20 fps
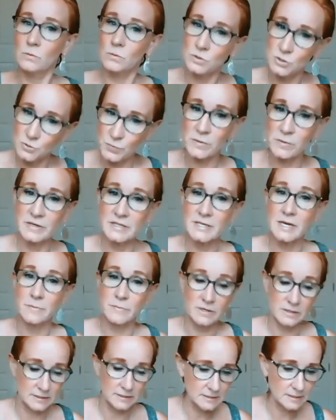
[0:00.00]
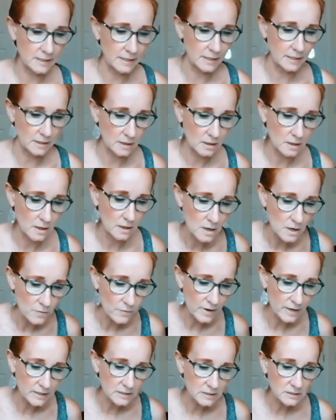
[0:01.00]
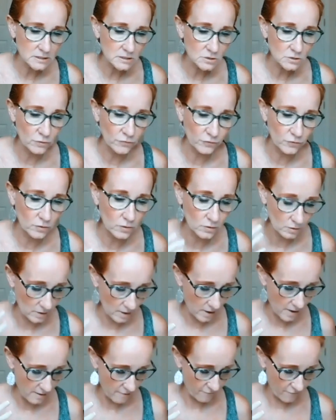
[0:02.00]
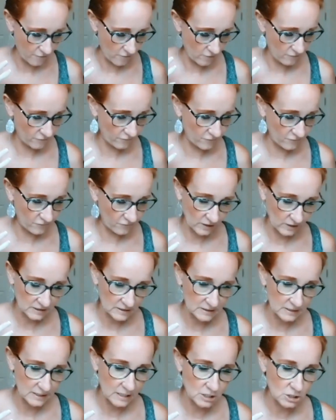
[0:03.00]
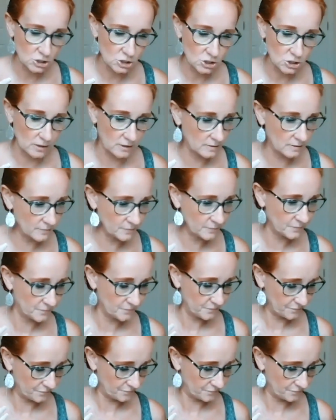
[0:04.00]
which made me 10 minutes late, right? So if you have fixation,